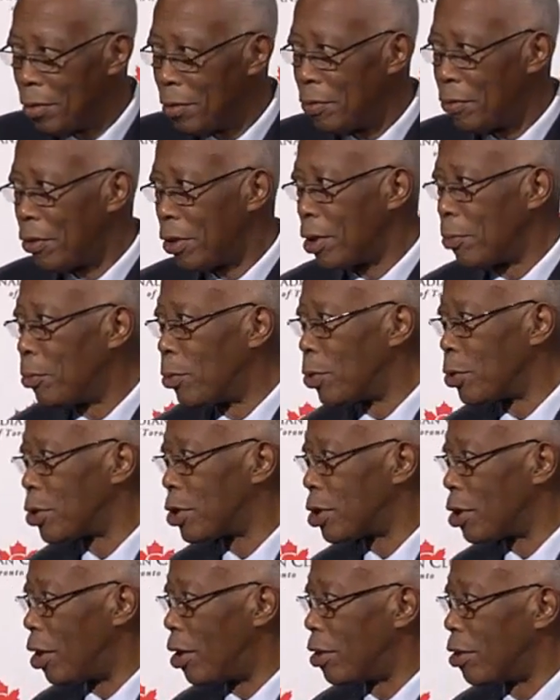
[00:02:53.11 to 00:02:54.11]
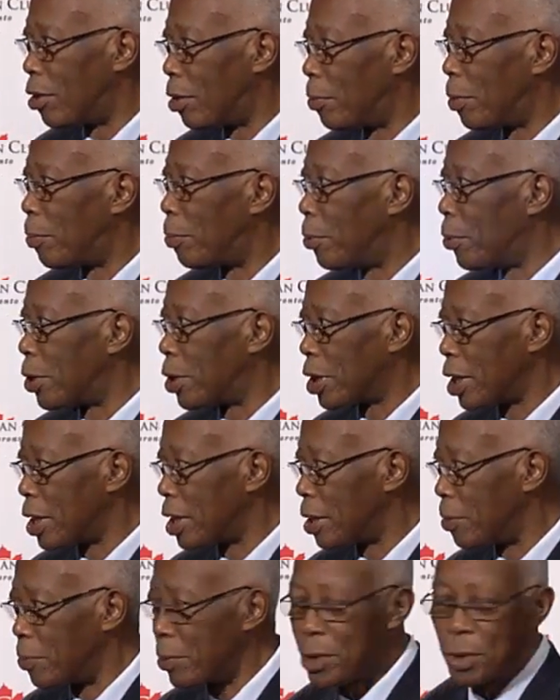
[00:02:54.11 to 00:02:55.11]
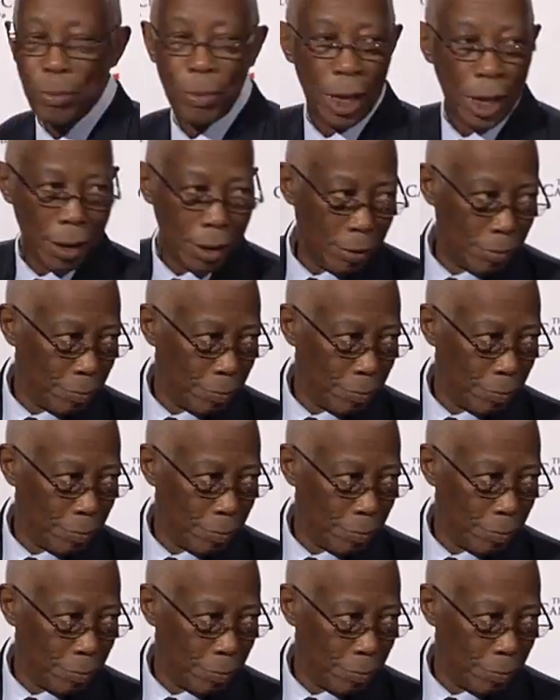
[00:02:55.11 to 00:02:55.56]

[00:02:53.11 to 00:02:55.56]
for the Most Honourable Portia Simpson Miller.